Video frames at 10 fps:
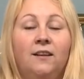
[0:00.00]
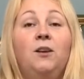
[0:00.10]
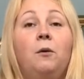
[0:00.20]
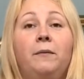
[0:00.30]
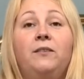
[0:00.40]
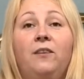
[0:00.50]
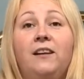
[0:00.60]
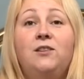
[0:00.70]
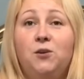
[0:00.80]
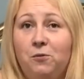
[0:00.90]
You want me to
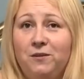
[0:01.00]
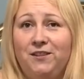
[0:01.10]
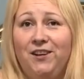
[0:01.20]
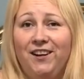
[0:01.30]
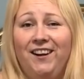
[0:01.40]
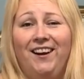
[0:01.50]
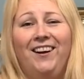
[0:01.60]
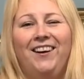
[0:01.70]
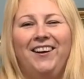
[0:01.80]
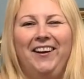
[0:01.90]
face you to turn it on?
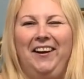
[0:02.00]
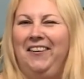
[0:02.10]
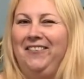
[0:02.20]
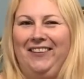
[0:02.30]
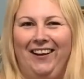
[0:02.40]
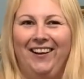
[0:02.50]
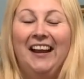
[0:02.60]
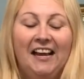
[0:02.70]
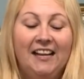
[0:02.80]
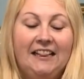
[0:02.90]
Oh God.
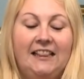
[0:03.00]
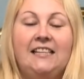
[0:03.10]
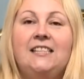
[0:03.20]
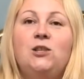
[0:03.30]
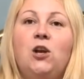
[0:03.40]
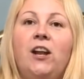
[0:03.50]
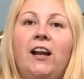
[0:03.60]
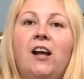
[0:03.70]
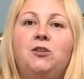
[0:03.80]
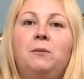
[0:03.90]
This is turning
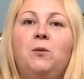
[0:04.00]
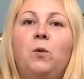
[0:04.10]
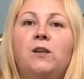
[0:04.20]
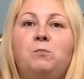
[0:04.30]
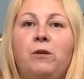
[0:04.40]
out to be the worst